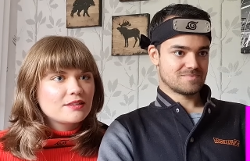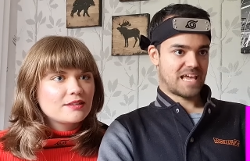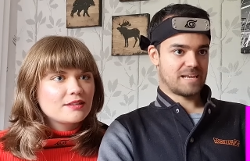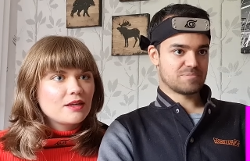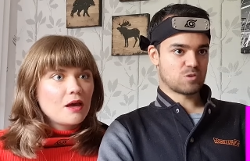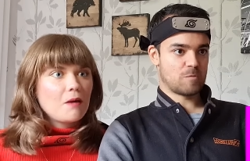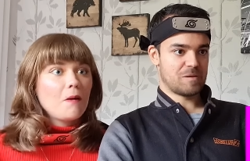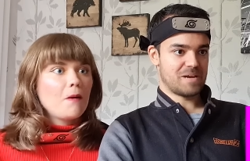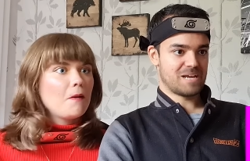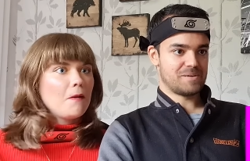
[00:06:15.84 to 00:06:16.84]
Speaker 1: Can absorb it,
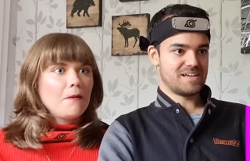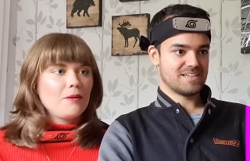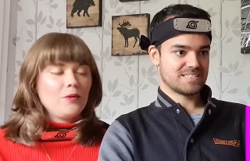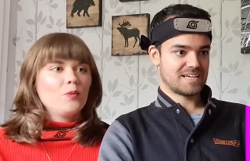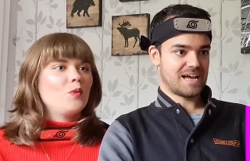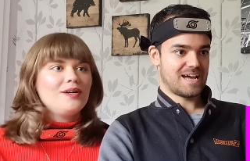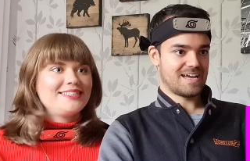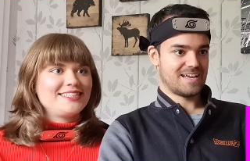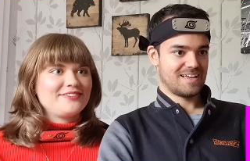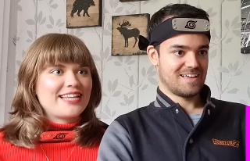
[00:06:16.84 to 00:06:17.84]
baby. It's a guy.
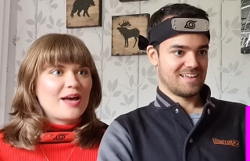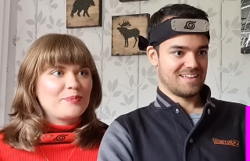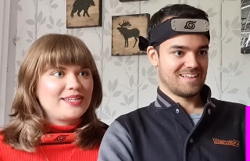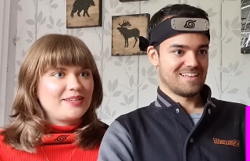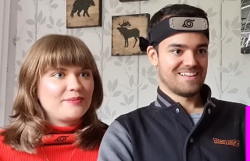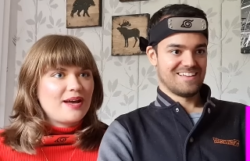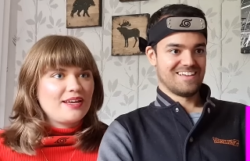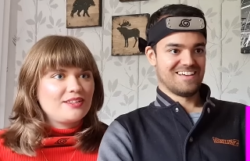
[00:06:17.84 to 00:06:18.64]
What's
Speaker 2: even happening? My